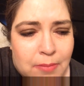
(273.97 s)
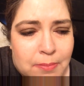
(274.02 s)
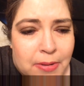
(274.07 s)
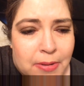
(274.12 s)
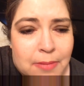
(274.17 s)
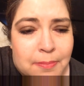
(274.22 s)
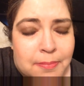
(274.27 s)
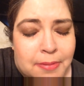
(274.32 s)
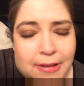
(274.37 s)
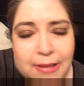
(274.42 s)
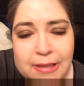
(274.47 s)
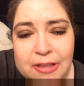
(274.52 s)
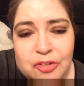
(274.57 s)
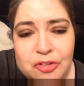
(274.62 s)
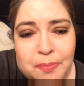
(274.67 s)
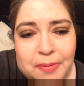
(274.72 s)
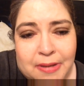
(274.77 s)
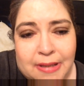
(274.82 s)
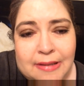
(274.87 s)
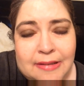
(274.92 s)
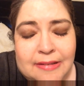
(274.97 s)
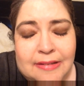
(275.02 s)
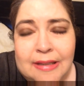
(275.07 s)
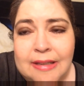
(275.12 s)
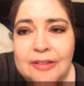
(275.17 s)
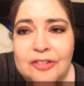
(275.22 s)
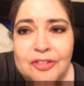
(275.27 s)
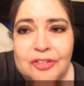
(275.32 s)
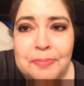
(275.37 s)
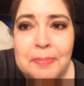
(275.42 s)
but please, please
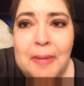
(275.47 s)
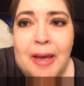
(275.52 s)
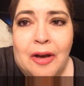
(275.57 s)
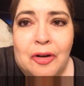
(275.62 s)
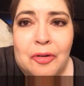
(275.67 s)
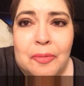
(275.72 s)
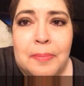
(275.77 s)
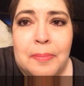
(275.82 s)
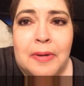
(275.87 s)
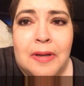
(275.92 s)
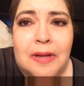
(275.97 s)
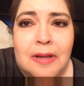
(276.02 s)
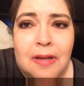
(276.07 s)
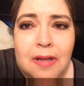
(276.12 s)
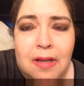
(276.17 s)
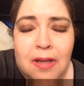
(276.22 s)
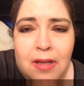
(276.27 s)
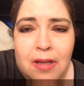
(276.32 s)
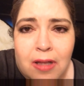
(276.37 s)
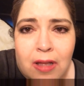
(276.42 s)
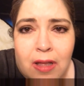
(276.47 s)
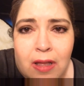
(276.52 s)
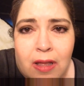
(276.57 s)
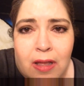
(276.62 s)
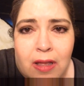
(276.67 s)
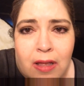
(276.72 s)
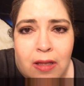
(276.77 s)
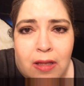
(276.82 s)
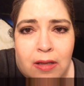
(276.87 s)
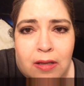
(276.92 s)
get some help.
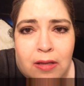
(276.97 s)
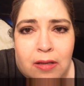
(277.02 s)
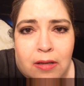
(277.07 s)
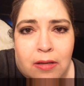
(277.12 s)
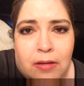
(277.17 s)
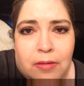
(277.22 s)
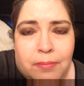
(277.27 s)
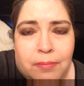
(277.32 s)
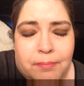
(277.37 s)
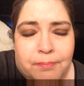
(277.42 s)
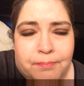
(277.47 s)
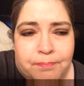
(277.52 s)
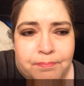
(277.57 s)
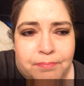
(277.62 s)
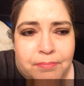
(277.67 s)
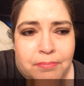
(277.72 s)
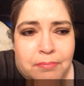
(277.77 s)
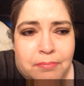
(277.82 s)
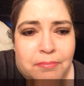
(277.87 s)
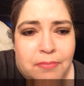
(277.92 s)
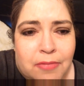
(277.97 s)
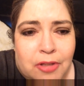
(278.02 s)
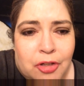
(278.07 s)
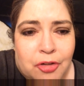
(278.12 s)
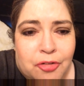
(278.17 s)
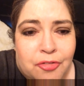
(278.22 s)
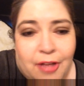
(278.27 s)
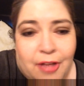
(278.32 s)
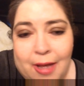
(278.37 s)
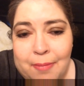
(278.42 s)
Um,
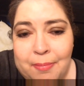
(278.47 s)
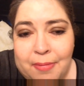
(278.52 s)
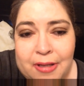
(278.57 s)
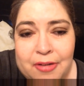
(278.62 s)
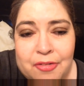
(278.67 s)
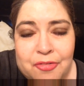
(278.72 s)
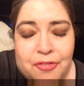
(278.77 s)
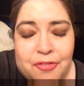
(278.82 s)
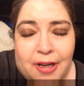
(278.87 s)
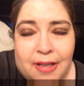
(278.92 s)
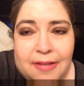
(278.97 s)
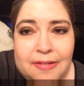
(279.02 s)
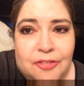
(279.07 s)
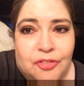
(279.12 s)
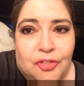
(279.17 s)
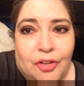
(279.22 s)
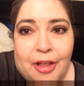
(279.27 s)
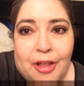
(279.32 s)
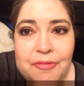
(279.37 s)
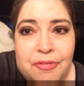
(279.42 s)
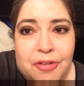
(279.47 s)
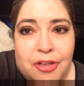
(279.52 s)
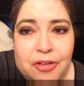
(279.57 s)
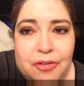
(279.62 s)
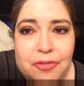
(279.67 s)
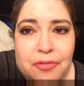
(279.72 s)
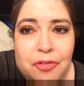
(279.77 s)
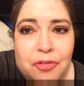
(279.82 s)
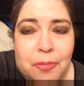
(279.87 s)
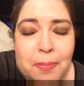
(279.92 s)
your family and friends love
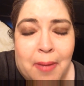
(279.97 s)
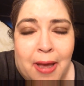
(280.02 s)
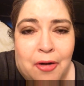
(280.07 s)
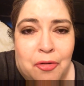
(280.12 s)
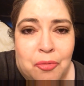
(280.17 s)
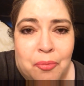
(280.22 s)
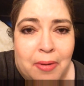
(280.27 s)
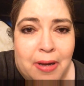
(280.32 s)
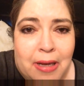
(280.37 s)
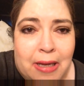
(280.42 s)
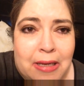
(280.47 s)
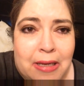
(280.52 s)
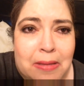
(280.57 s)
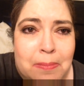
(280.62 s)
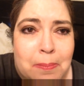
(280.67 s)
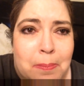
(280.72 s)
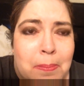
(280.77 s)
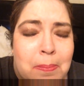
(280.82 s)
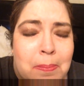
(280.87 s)
you no matter what.